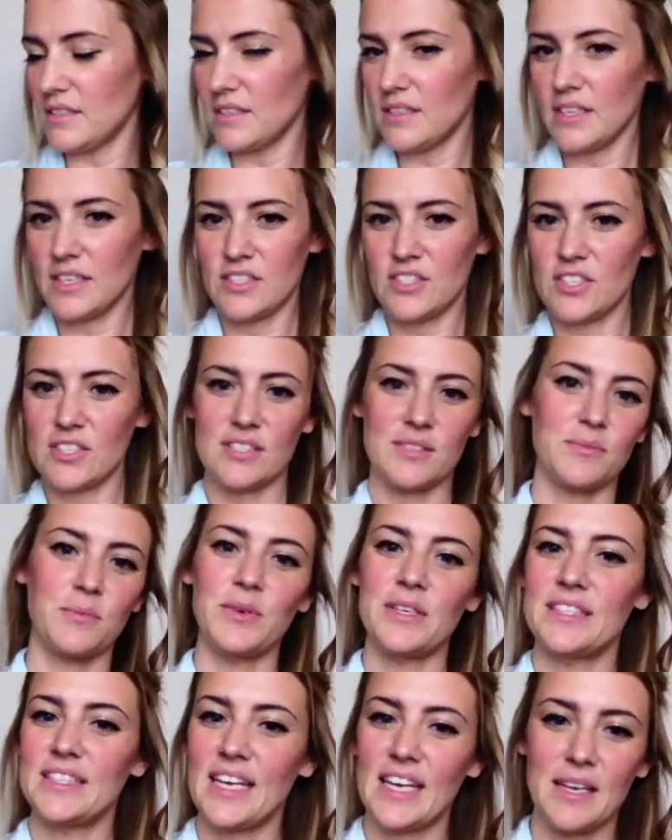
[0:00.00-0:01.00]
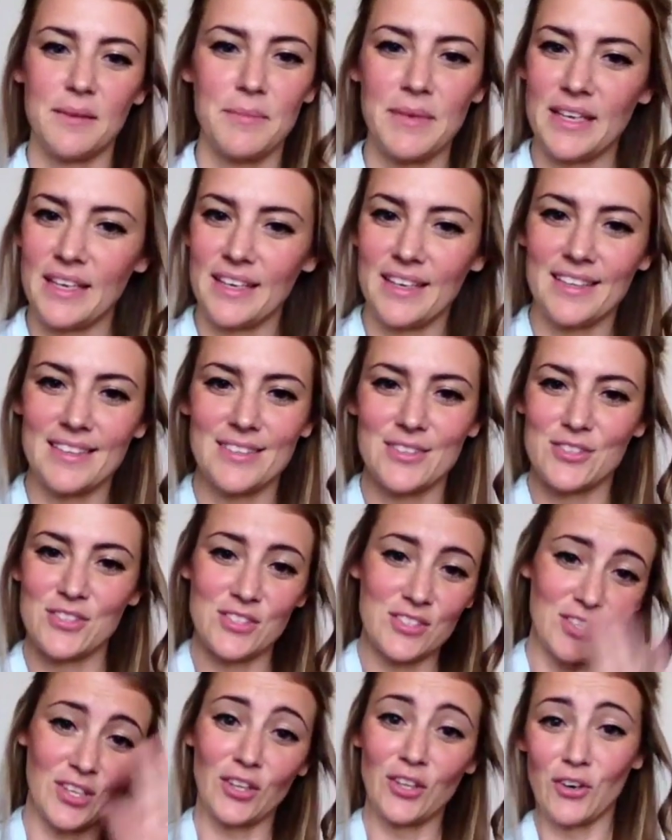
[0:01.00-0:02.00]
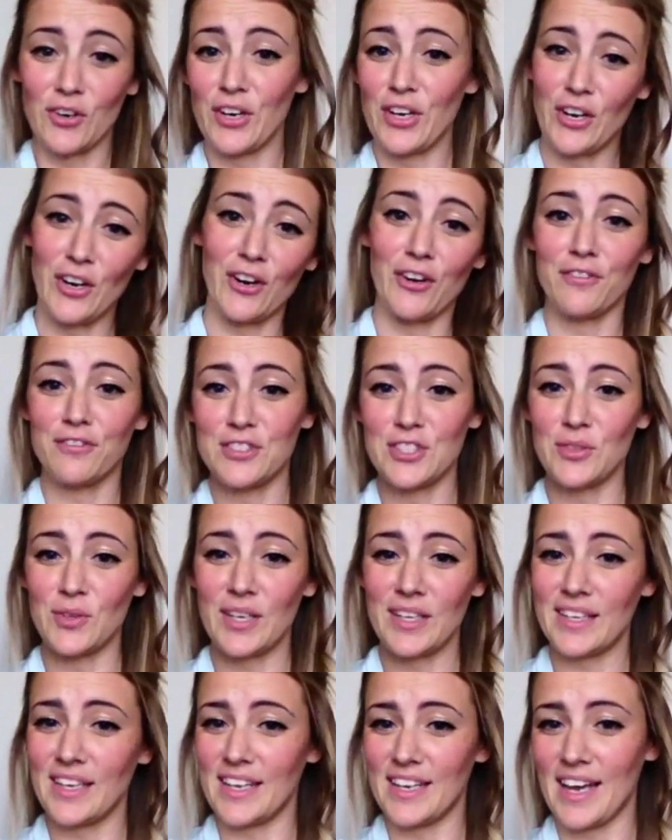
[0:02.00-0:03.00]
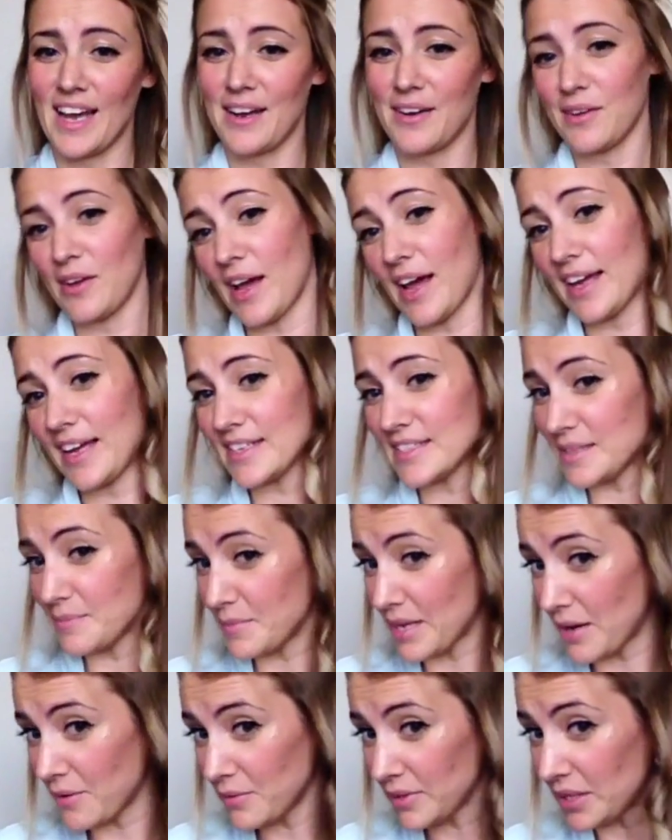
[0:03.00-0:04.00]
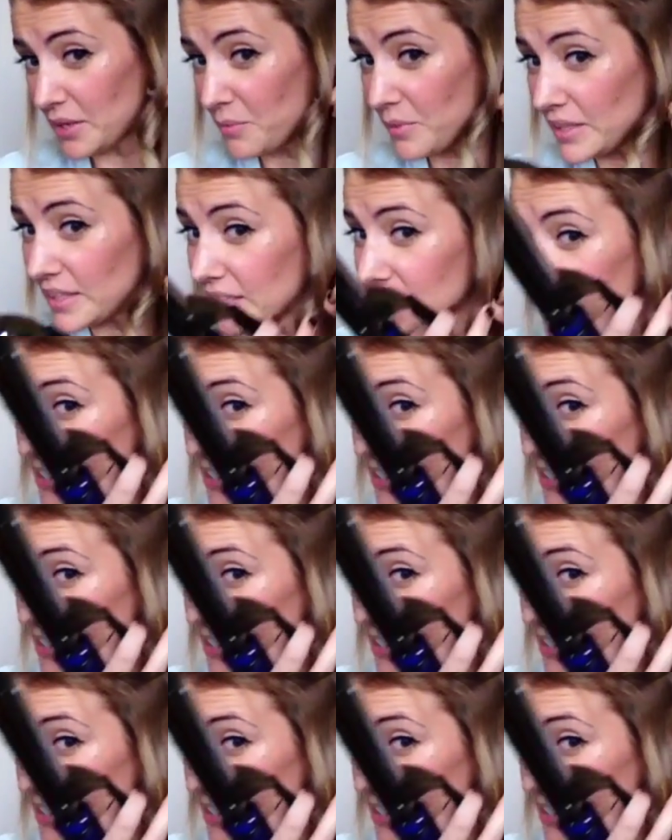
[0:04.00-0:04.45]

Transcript: it just would take me, there's just a learning curve to it, and I guess I'm not really willing